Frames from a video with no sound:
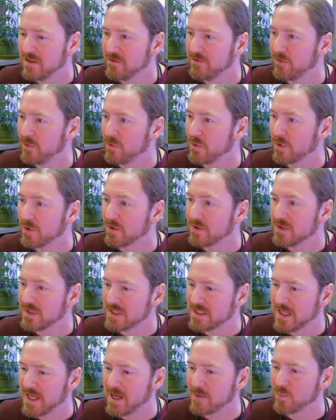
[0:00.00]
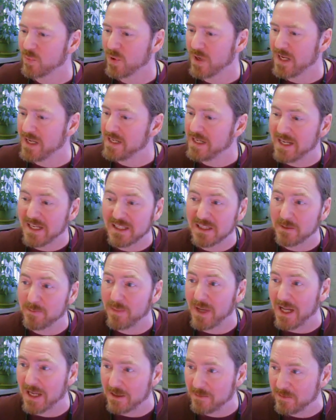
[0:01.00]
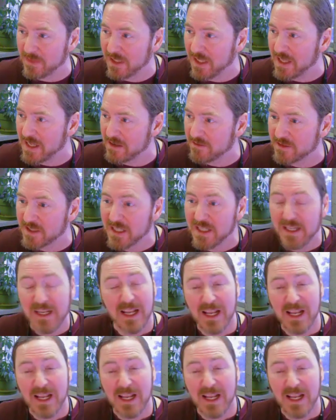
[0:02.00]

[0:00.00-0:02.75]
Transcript: for the top right and the bottom left.